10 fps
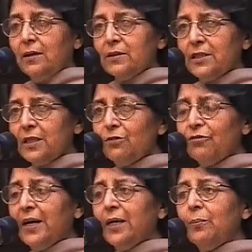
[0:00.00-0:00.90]

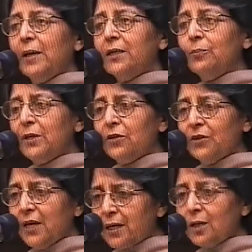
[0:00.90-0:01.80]
signified by the
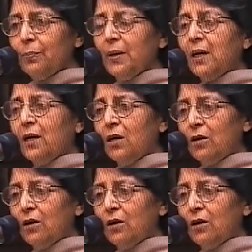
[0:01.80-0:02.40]
patriarchal power